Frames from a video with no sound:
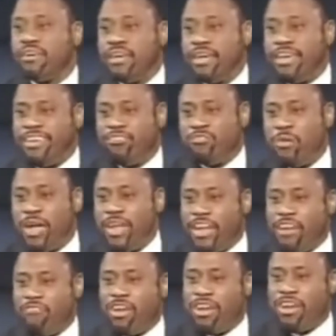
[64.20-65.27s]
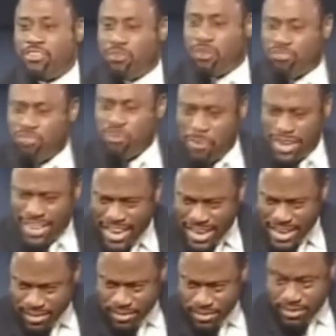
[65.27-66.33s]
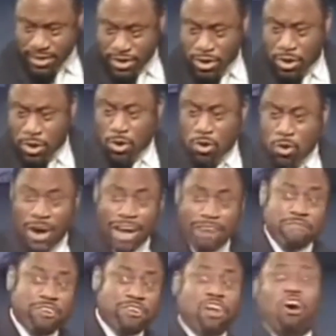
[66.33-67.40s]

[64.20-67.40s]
Is when they run into a group of kids who have no